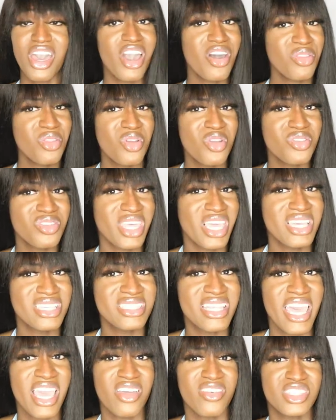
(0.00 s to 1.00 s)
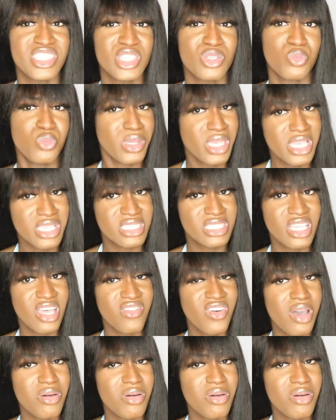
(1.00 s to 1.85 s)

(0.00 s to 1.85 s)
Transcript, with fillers: other things, like sweet stuff.